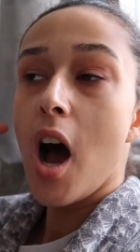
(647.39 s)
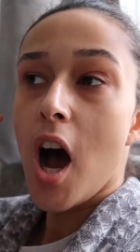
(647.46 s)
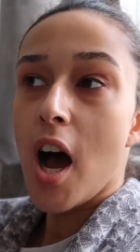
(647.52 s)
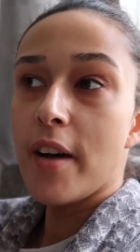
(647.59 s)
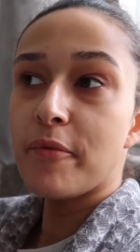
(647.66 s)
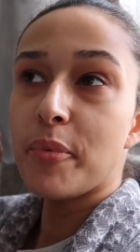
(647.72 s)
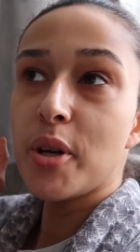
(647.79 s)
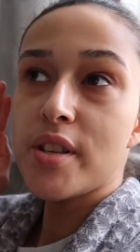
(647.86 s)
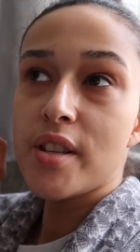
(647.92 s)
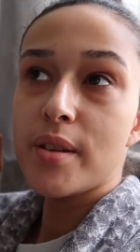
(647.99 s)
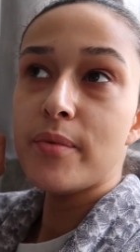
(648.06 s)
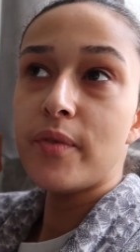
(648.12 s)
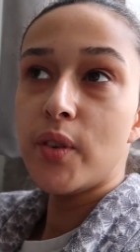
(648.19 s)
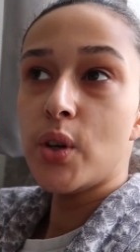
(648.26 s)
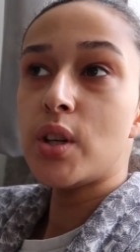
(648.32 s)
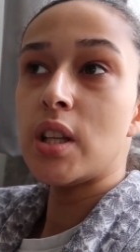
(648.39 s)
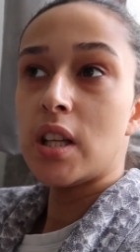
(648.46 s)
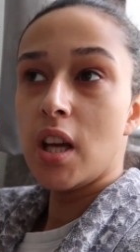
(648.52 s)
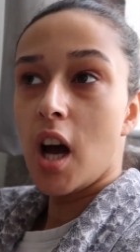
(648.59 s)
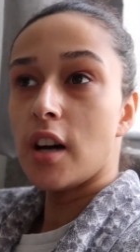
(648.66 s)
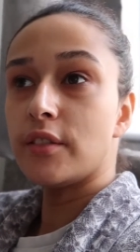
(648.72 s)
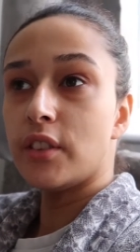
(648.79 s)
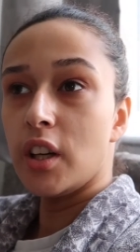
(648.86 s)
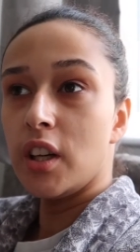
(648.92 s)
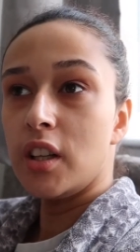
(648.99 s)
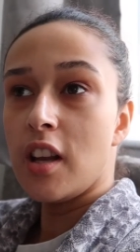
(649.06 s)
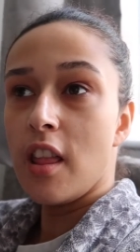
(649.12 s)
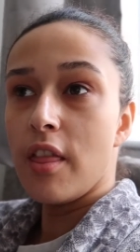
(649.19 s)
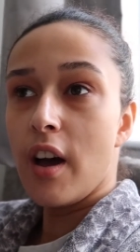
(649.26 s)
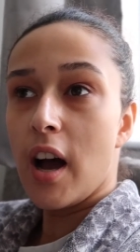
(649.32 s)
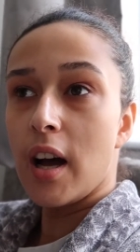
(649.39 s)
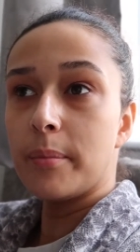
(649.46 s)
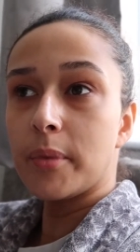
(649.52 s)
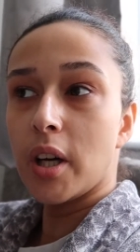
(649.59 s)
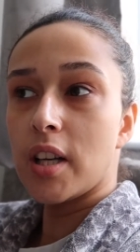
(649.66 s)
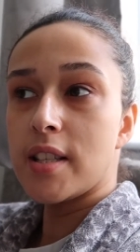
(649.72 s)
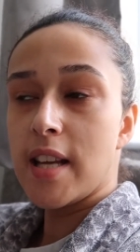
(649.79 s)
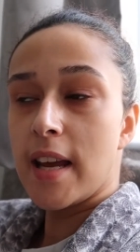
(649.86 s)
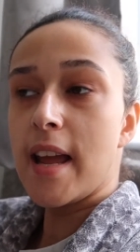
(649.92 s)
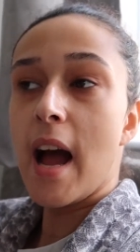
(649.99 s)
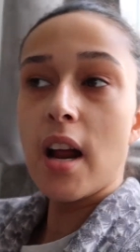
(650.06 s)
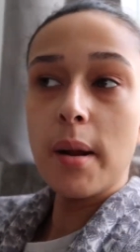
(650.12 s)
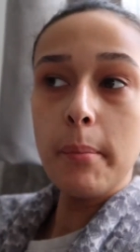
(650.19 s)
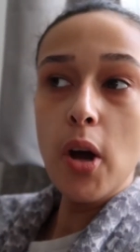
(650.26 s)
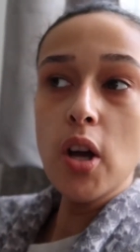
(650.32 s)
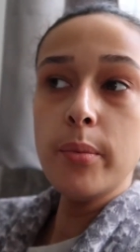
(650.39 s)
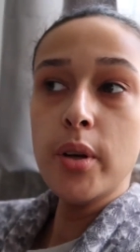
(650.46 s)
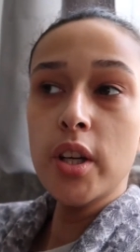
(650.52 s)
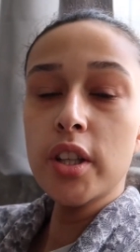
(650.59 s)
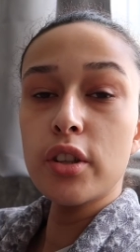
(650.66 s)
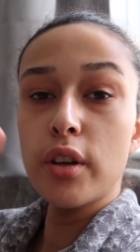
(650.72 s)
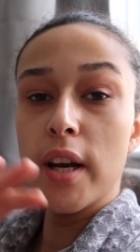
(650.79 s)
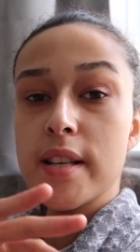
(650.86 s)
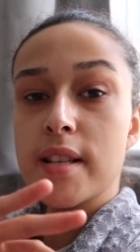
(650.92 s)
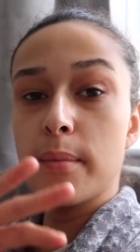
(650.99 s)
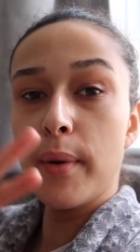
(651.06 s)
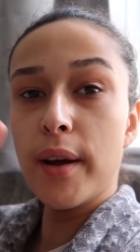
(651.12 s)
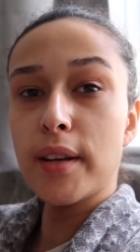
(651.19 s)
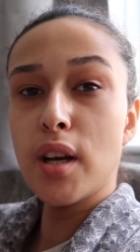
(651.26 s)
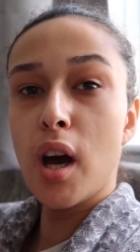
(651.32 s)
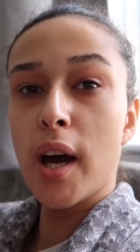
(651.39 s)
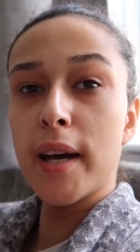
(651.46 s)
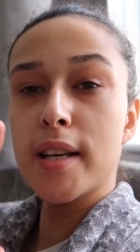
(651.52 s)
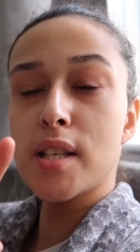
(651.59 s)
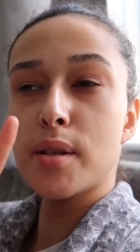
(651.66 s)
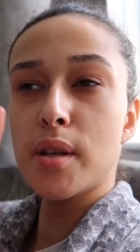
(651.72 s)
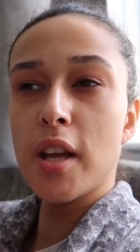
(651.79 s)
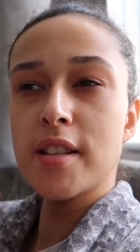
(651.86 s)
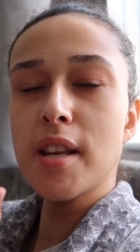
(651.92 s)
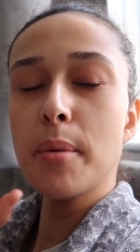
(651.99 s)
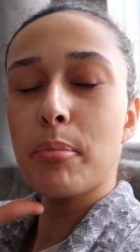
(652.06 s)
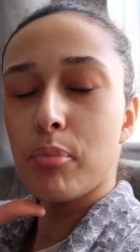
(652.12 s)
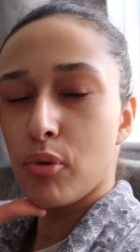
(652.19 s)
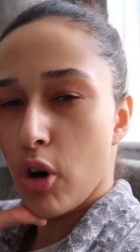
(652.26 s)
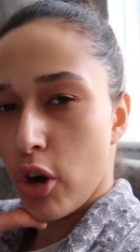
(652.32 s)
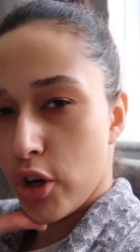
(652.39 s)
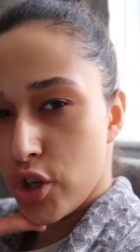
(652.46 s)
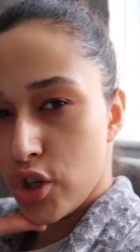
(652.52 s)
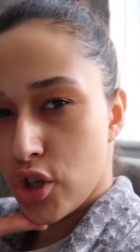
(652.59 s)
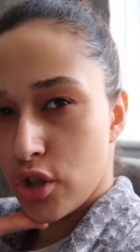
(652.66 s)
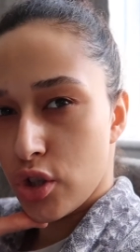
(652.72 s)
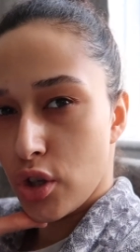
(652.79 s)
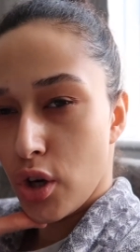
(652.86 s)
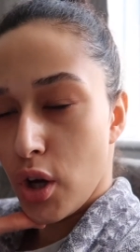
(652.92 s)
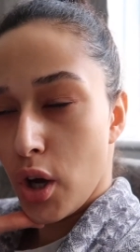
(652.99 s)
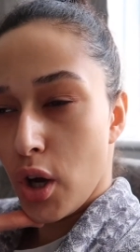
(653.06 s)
I've put some food in the oven that I'm going to take out in a moment create some like nice is it brush?